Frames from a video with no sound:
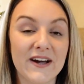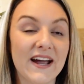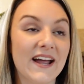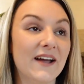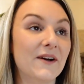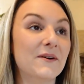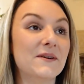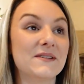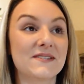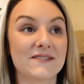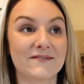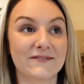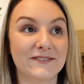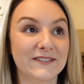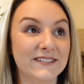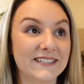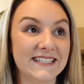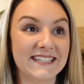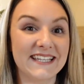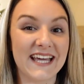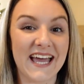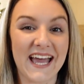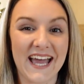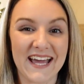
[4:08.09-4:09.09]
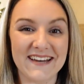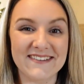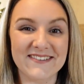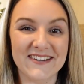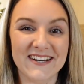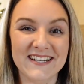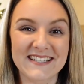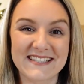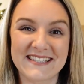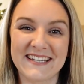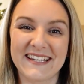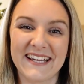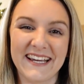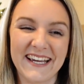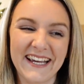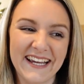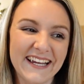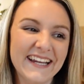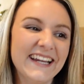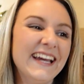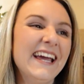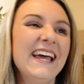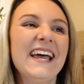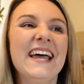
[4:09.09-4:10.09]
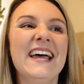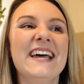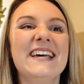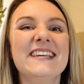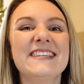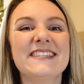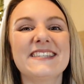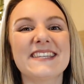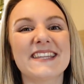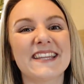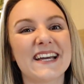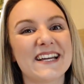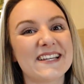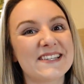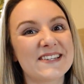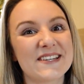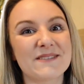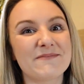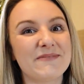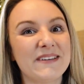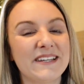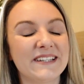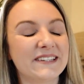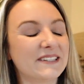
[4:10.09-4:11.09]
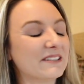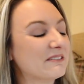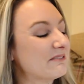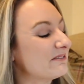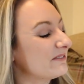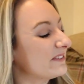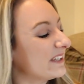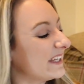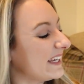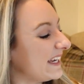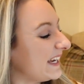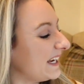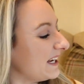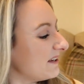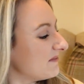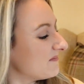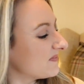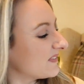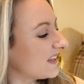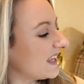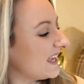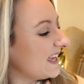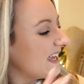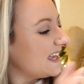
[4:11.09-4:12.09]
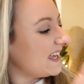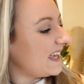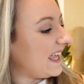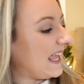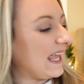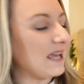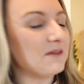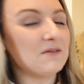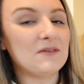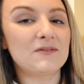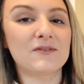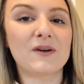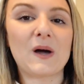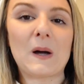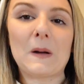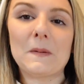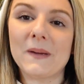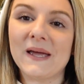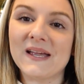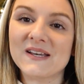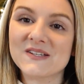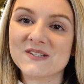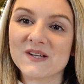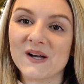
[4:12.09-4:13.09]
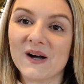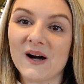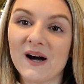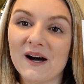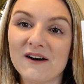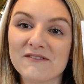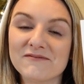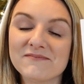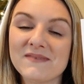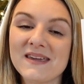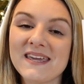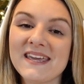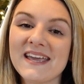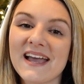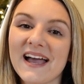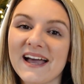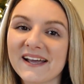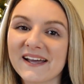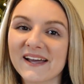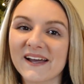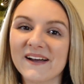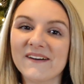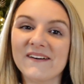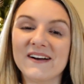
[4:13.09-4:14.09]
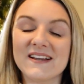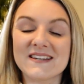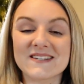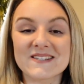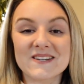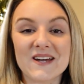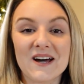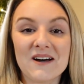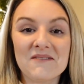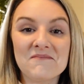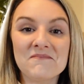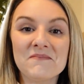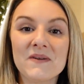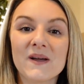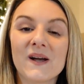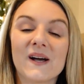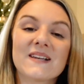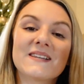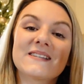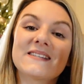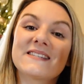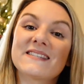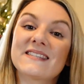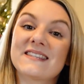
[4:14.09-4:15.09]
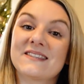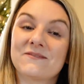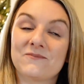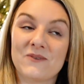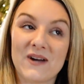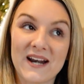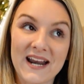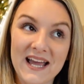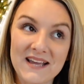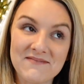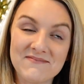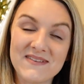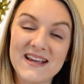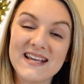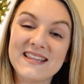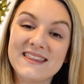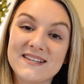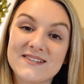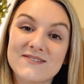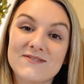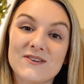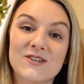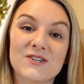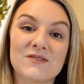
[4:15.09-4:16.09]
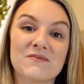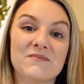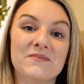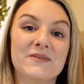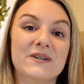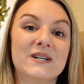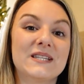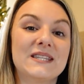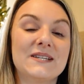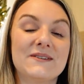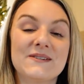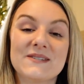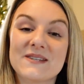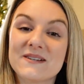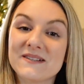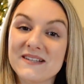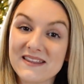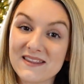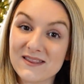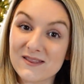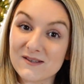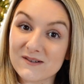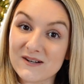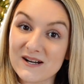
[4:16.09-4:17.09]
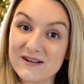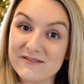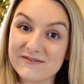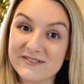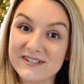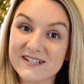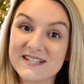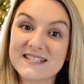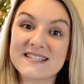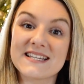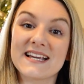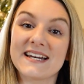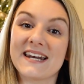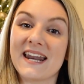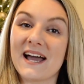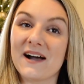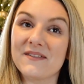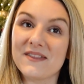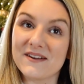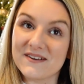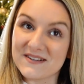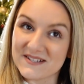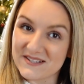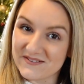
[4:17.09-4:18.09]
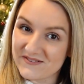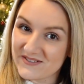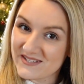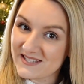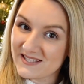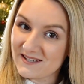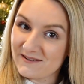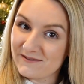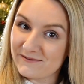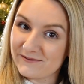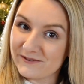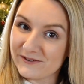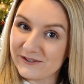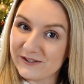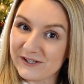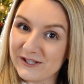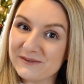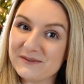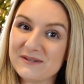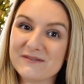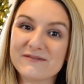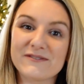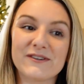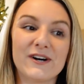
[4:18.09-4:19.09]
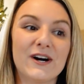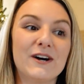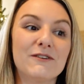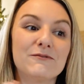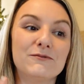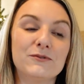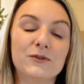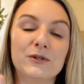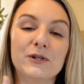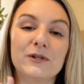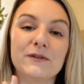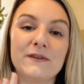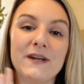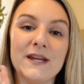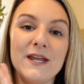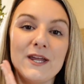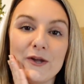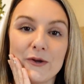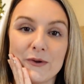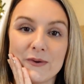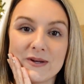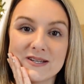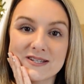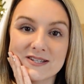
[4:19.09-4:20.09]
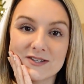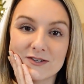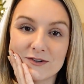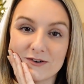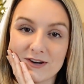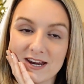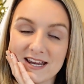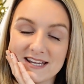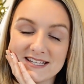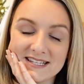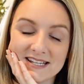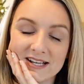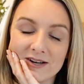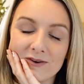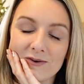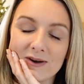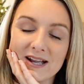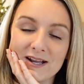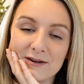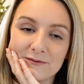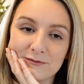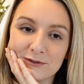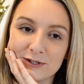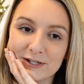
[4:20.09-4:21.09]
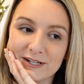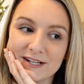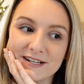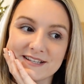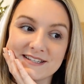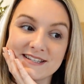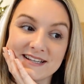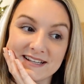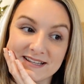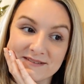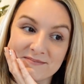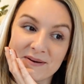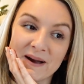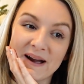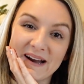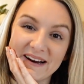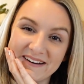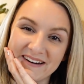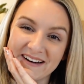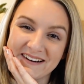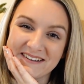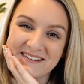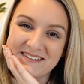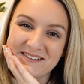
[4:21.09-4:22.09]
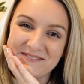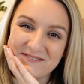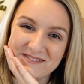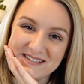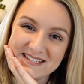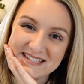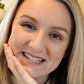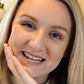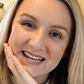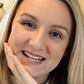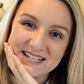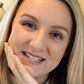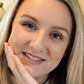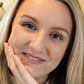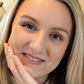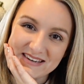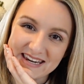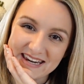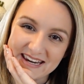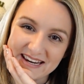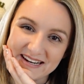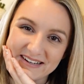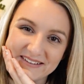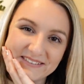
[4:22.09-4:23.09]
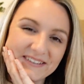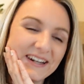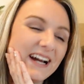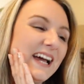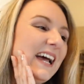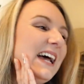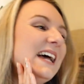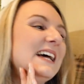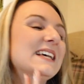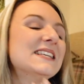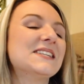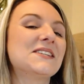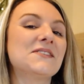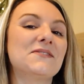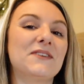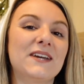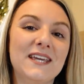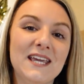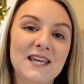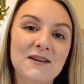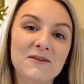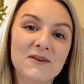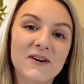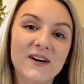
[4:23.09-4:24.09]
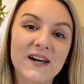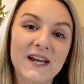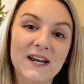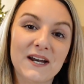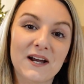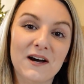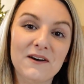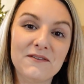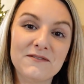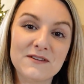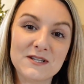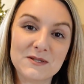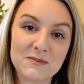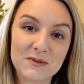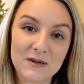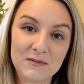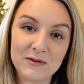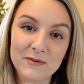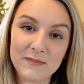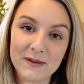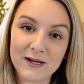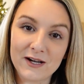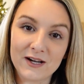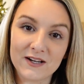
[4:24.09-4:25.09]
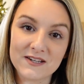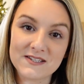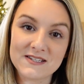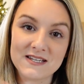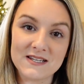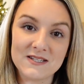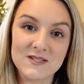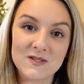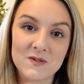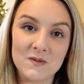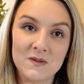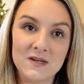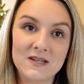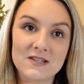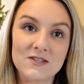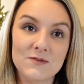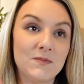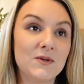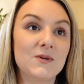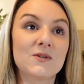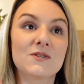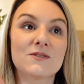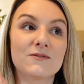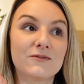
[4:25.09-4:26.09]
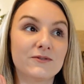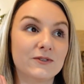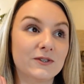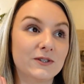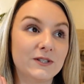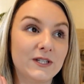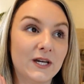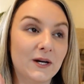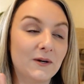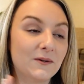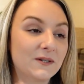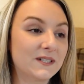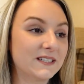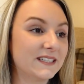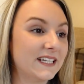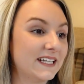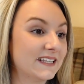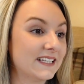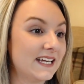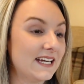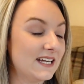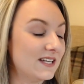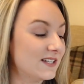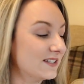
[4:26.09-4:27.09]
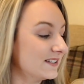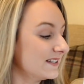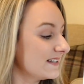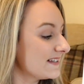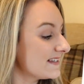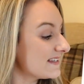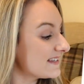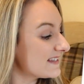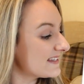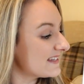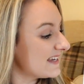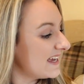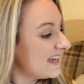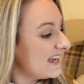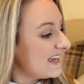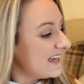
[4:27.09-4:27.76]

I always avoided the hairdresser so that's just been lovely. Here we've got a picture of me, Echo and Dom, because when I made this vision board there was only the 3 of us and now there is obviously 4. We've got Rory, who is creating quite a ruckus in the background of today's video, so if I keep cutting off it's probably because he's doing his beautiful yodeling that he does.